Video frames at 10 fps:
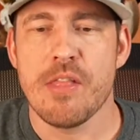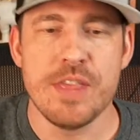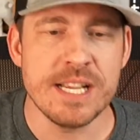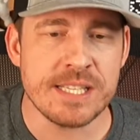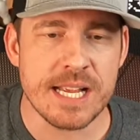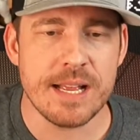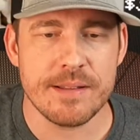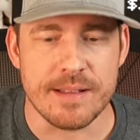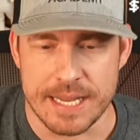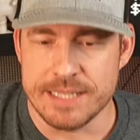This
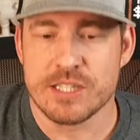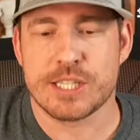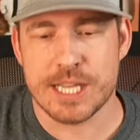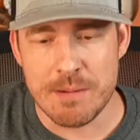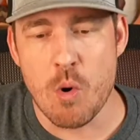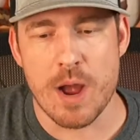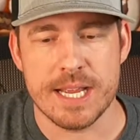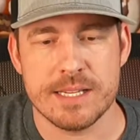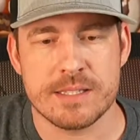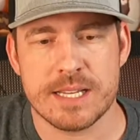in some
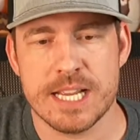ways